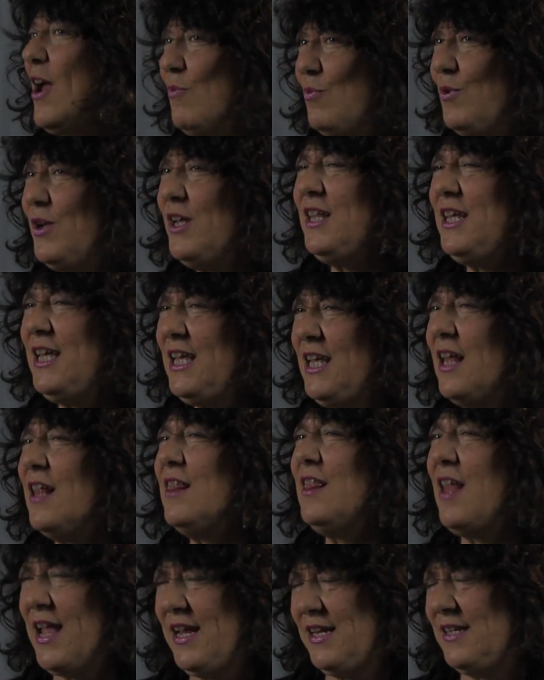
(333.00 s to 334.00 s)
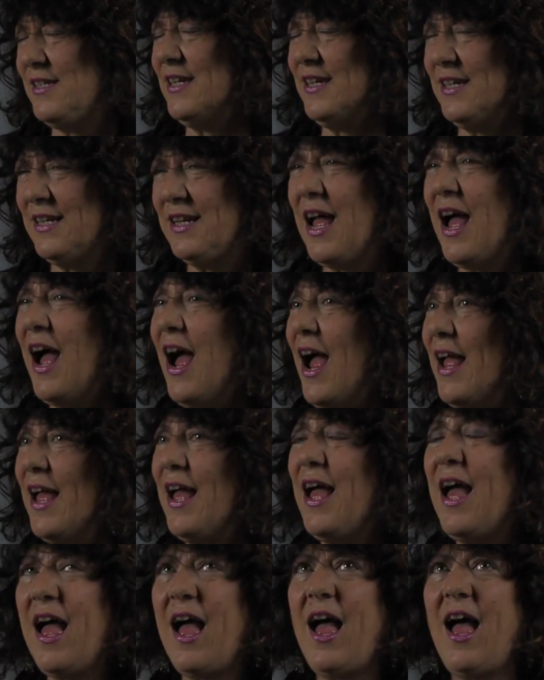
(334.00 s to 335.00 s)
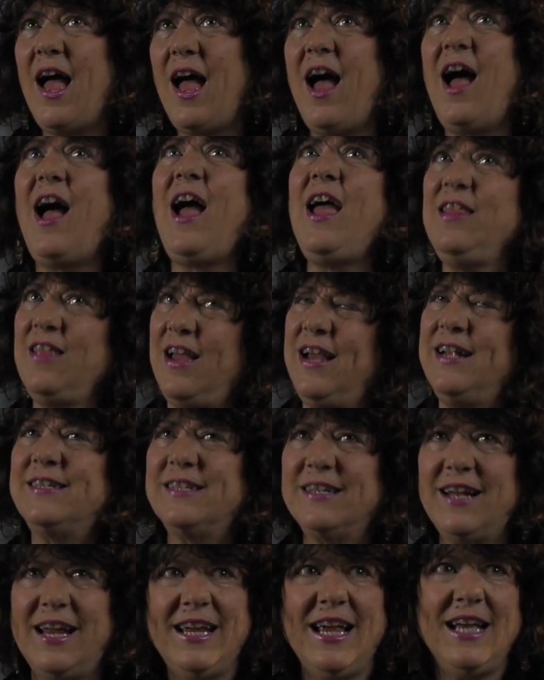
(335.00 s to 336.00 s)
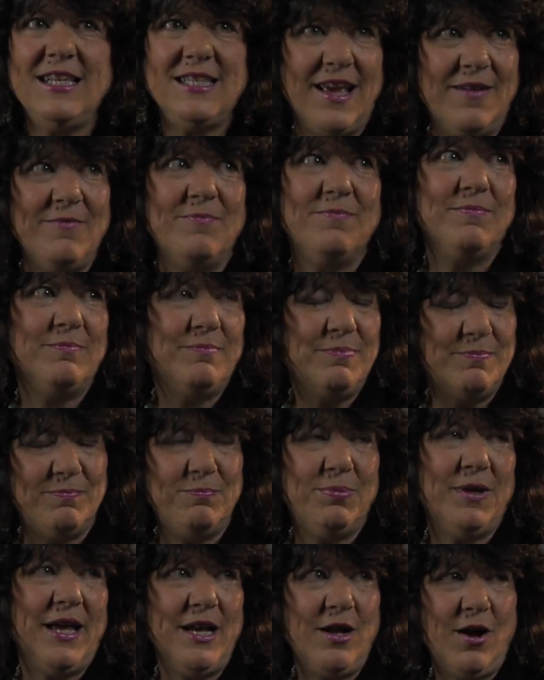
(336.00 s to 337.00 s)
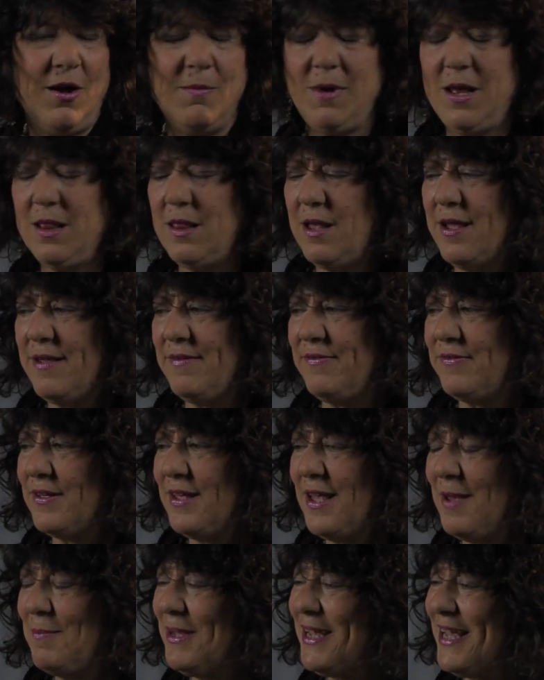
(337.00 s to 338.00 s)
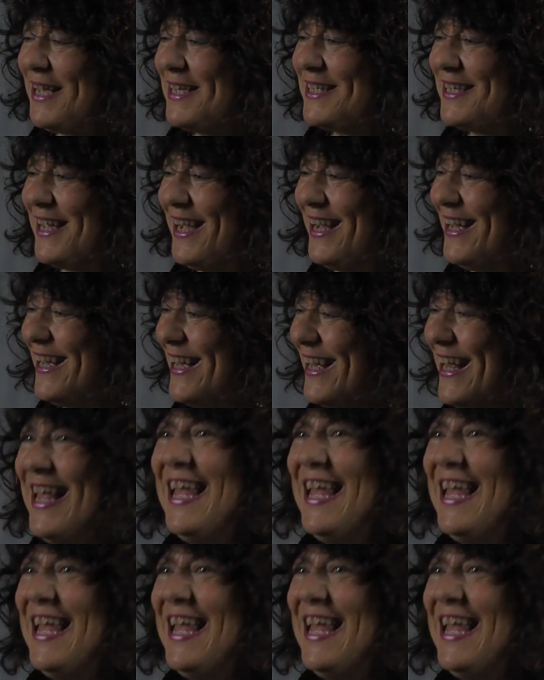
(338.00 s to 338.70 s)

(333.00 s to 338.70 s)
I really liked it. I I liked it. I guess I've played all my life because because uh,